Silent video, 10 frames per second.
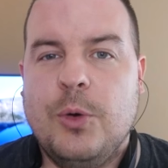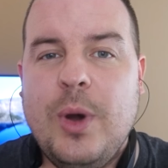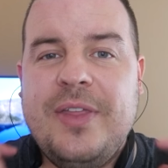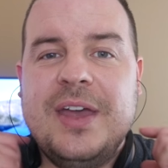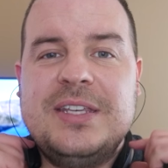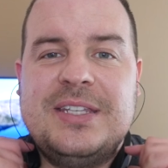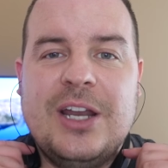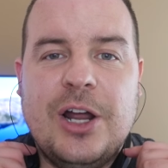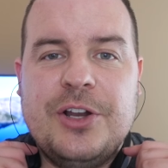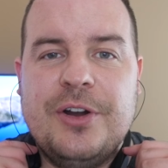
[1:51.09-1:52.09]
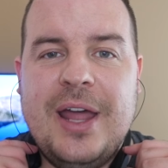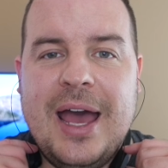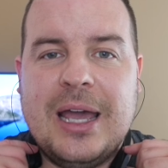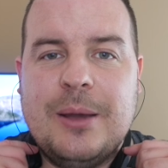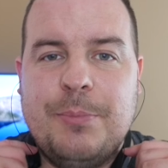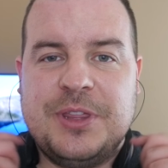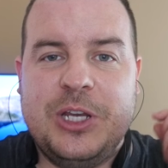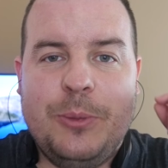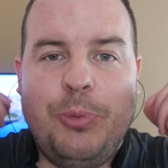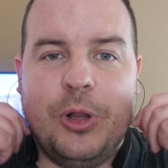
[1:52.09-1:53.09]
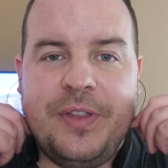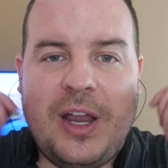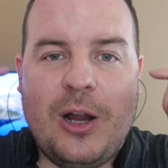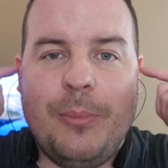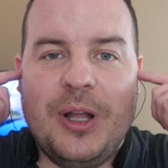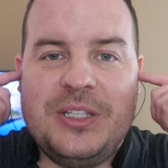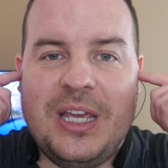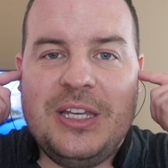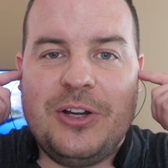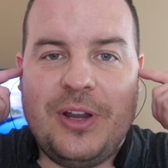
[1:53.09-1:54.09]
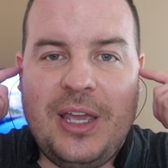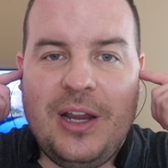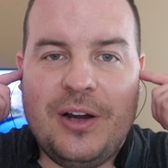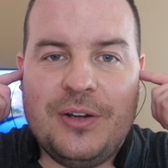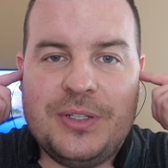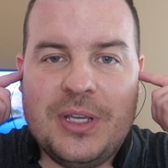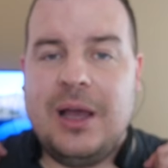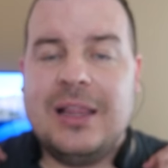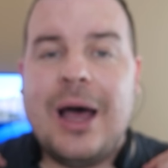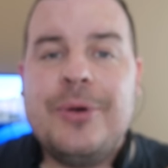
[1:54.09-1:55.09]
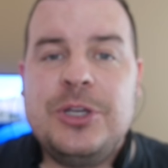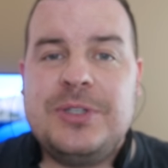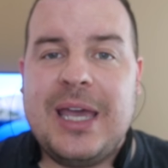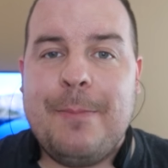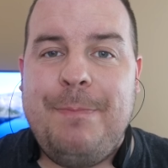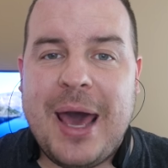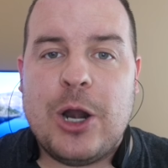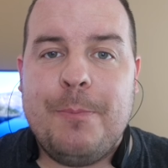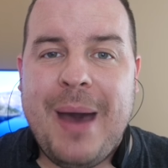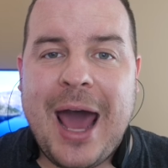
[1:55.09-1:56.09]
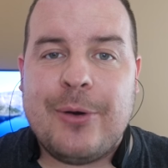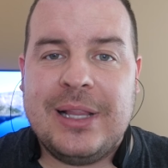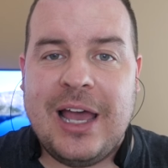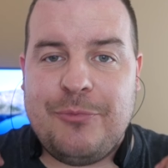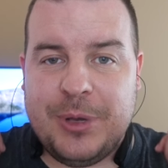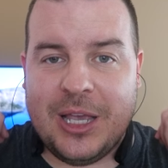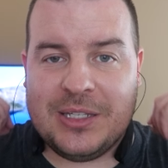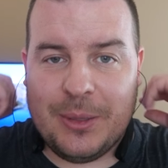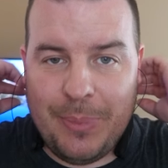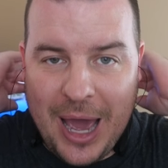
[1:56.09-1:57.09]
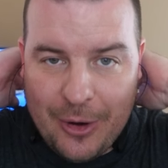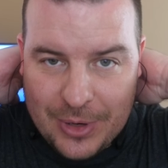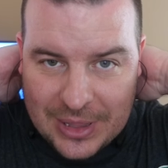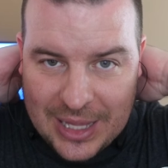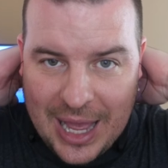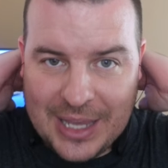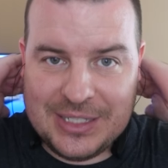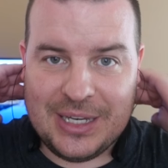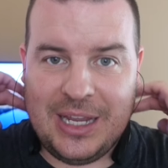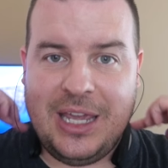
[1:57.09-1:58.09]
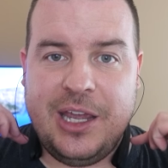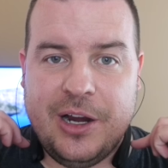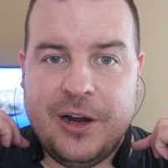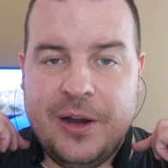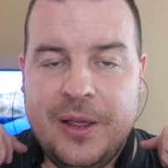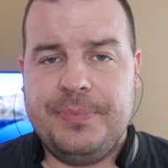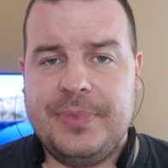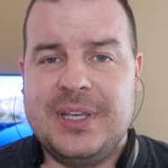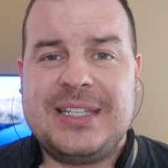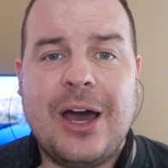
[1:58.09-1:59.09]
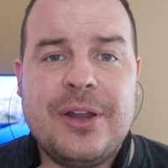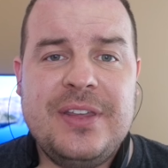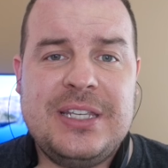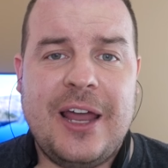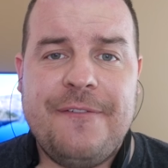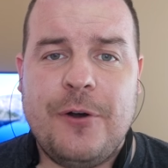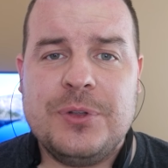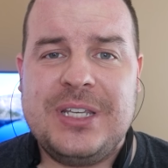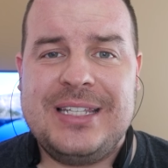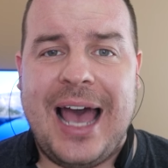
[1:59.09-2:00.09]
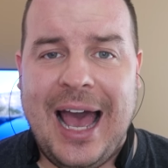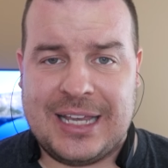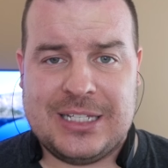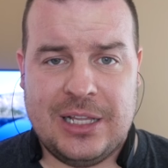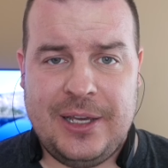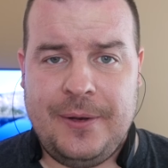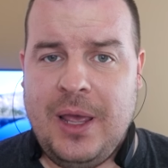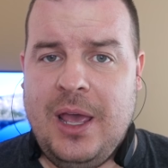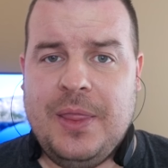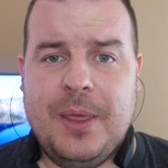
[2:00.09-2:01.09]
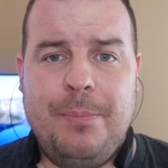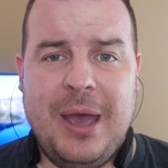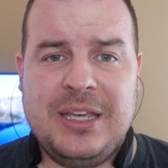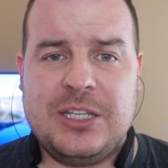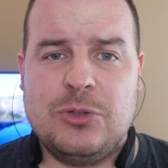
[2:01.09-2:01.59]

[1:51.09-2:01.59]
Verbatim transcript: the way they sit on your neck, but then you pull the earbuds into your ears, allowing you to get better battery life because the battery lies in here. The sound of these headphones is excellent. The bass